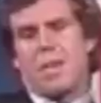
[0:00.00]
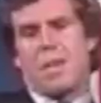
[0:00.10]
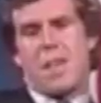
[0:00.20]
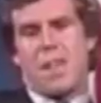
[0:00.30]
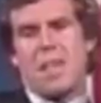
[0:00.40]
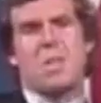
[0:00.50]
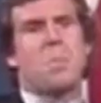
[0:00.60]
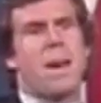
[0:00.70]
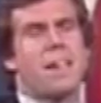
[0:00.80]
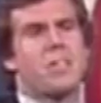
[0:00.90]
So
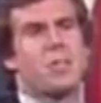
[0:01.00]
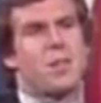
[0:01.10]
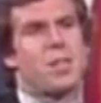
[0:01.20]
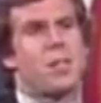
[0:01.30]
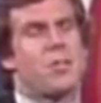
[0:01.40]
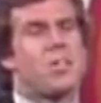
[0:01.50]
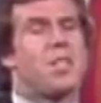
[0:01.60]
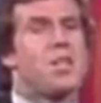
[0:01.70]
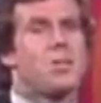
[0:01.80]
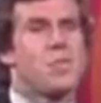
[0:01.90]
in the past
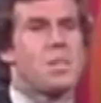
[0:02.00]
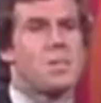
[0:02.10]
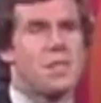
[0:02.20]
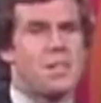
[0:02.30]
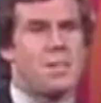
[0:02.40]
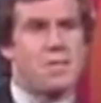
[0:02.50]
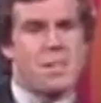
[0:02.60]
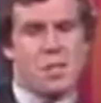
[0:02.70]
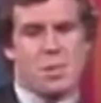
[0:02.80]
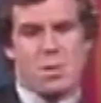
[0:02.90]
30 years in the
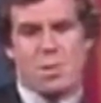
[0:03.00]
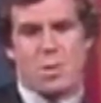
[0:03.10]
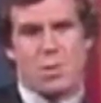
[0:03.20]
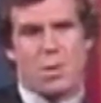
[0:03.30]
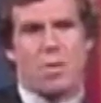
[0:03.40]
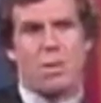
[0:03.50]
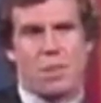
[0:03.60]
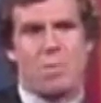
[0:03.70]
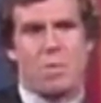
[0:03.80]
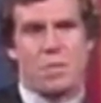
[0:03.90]
history of
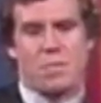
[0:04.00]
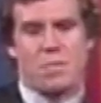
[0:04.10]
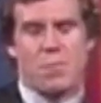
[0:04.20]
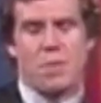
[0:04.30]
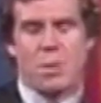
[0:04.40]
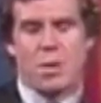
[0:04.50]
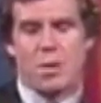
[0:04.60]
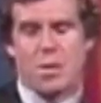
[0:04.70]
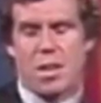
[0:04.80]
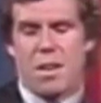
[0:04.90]
Israel, 30
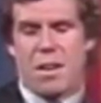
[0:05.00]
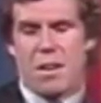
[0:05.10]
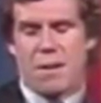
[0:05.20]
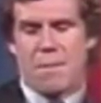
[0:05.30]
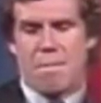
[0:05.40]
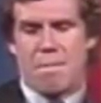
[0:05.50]
few years,